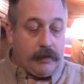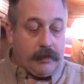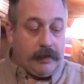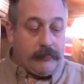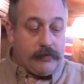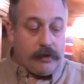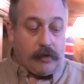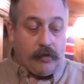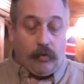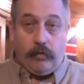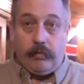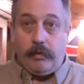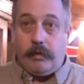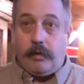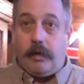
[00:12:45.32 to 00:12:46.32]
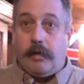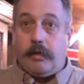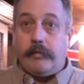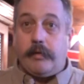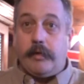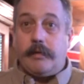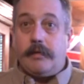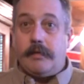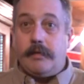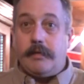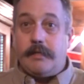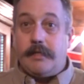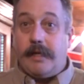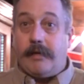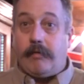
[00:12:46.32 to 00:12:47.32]
Give us a call on
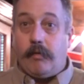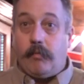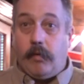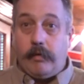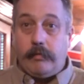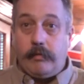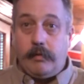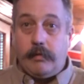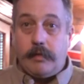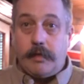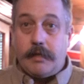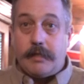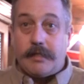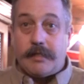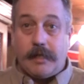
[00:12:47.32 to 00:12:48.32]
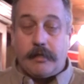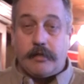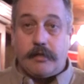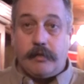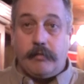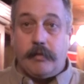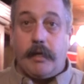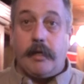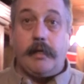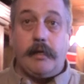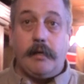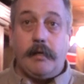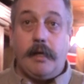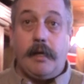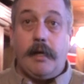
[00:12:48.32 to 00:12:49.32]
01629
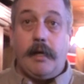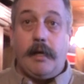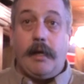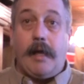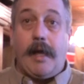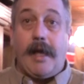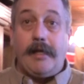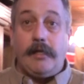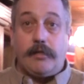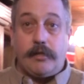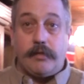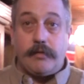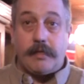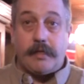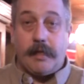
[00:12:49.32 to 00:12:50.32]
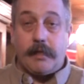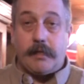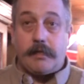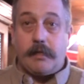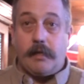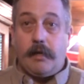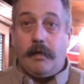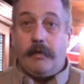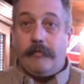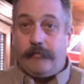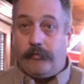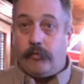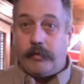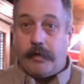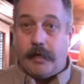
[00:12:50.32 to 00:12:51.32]
826
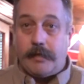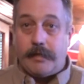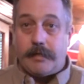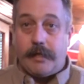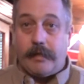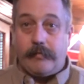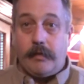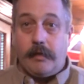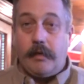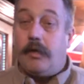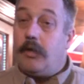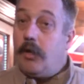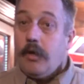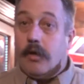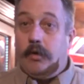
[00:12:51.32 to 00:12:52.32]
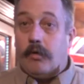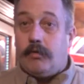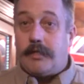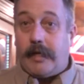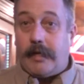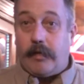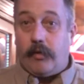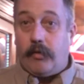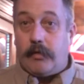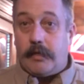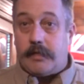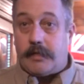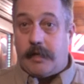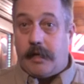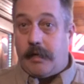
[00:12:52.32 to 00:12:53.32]
497, or take a look
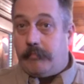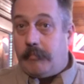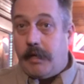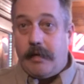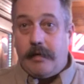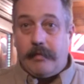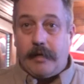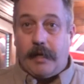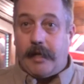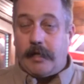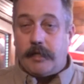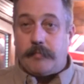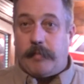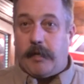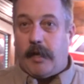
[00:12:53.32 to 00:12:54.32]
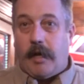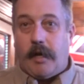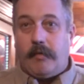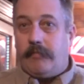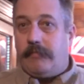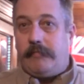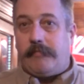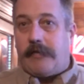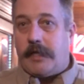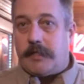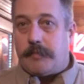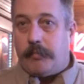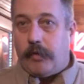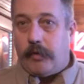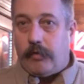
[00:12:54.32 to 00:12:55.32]
at the links below,
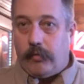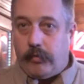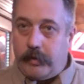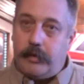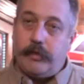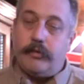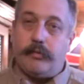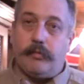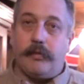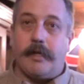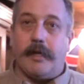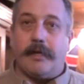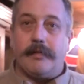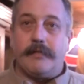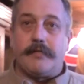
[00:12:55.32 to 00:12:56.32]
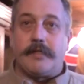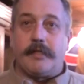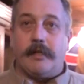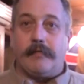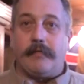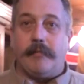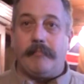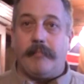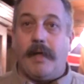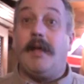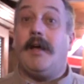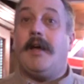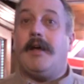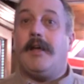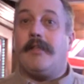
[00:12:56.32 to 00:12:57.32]
Facebook, all the usual kind of stuff.
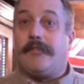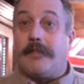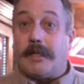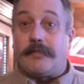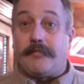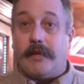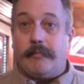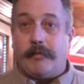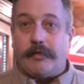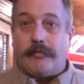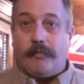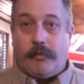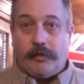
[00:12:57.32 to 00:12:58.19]
Thanks very much for